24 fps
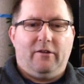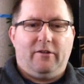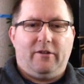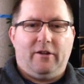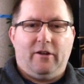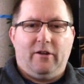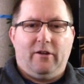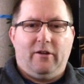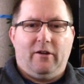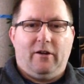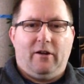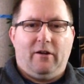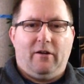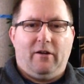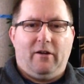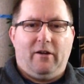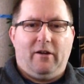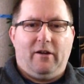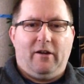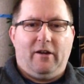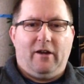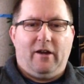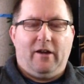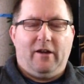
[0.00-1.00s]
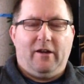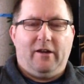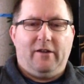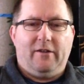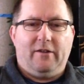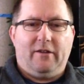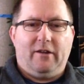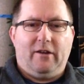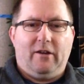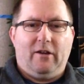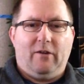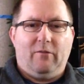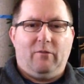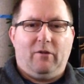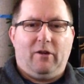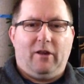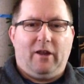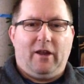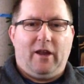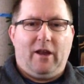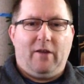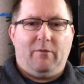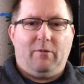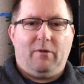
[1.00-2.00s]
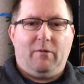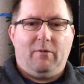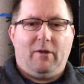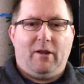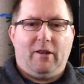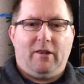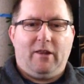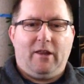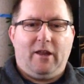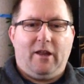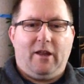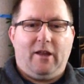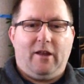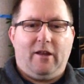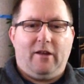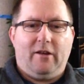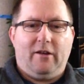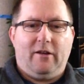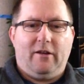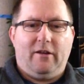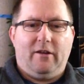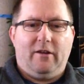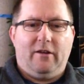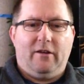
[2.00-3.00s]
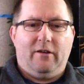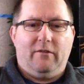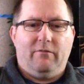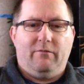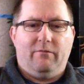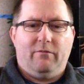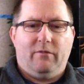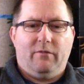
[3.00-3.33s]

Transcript: So, I'm really happy about that.